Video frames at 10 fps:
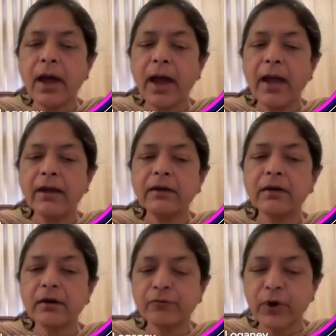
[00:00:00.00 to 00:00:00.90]
And
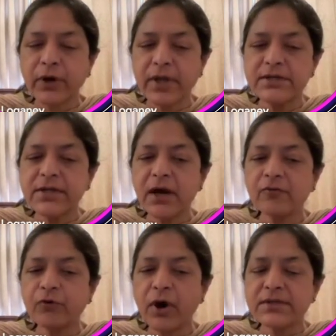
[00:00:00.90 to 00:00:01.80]
for India,
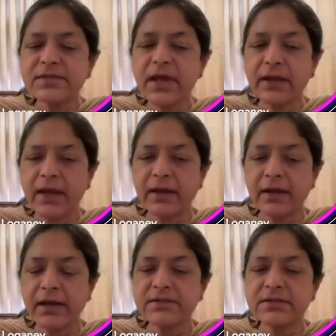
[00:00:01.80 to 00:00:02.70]
FOXY and
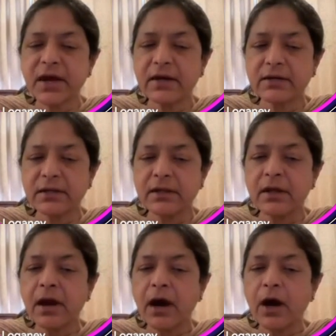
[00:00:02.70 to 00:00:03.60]
NCRT
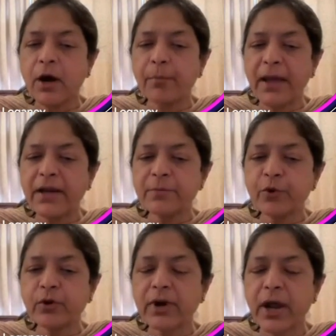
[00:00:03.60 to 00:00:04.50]
pilot
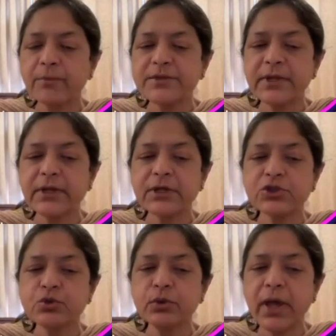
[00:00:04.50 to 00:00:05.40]
programs linking
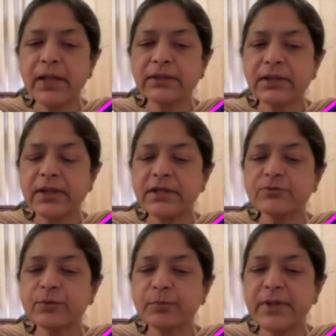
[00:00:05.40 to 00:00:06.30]
school health
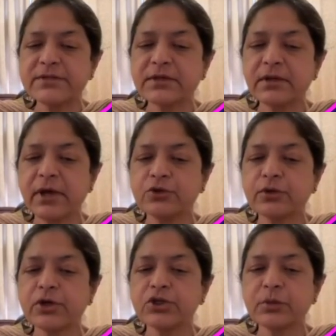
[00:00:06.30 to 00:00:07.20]
clinics with menstrual
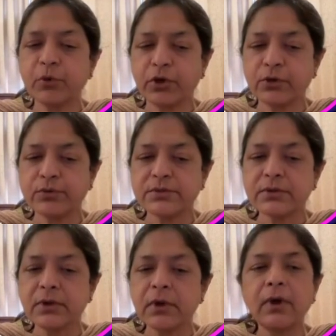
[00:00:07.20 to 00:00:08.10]
education modules.
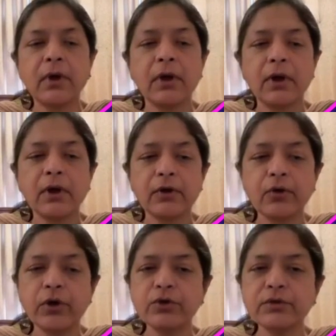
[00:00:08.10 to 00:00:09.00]

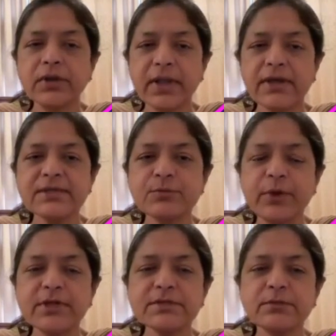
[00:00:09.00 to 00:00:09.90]
Go on to the next,
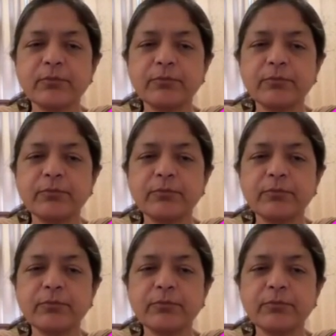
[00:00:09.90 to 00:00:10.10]
please.